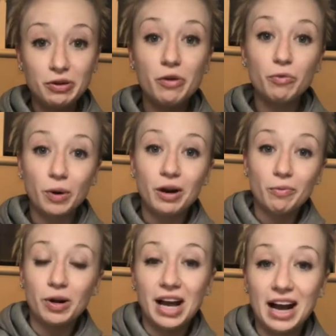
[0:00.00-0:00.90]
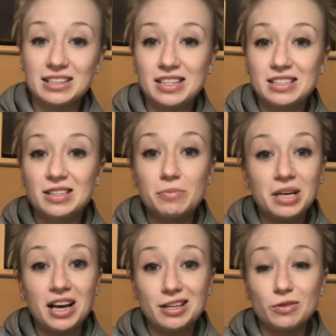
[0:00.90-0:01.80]
you have one-on-one access to me
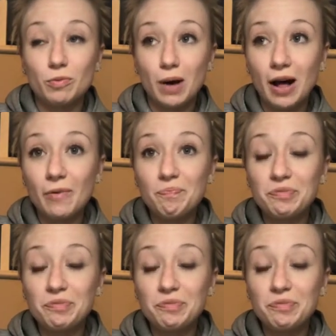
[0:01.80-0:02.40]
as well.